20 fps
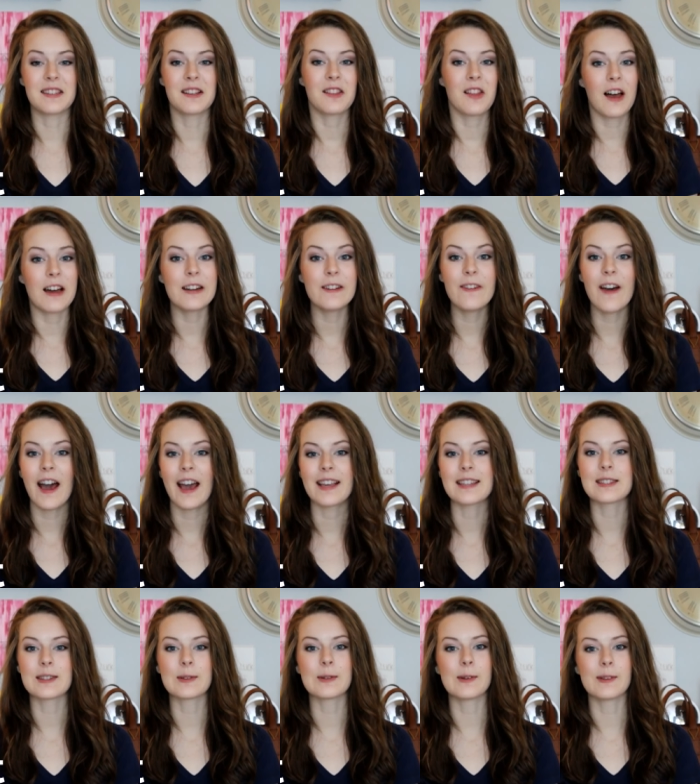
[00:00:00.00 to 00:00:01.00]
A lot of high
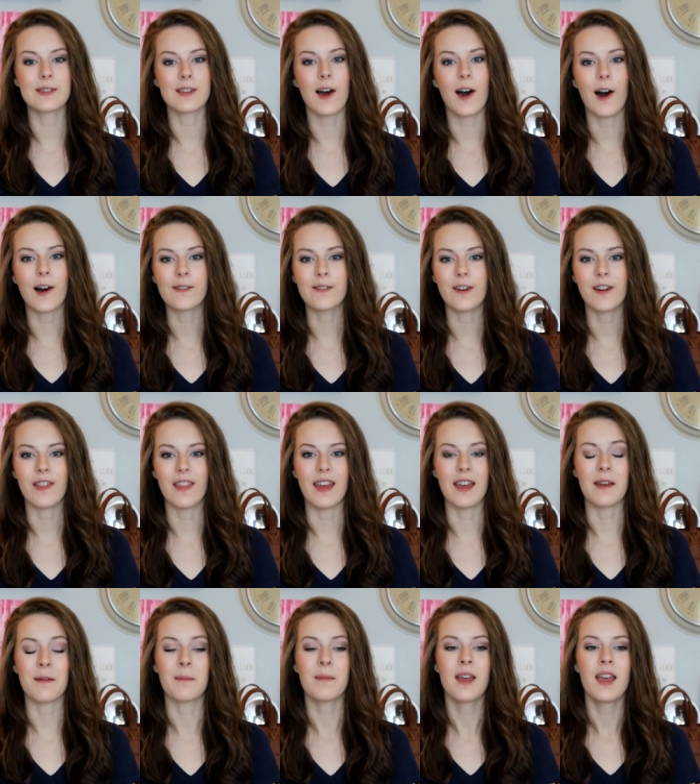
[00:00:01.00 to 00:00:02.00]
schools offer
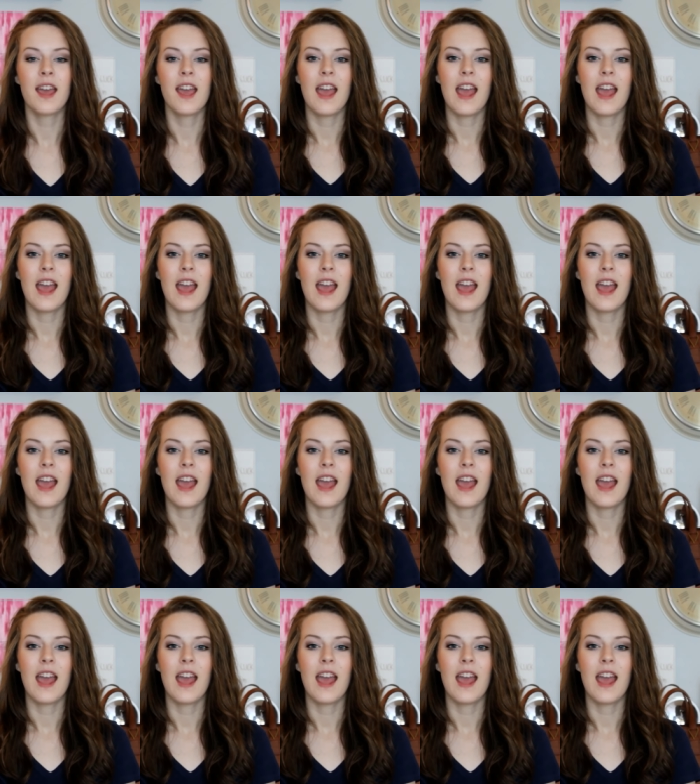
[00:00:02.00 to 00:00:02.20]
them.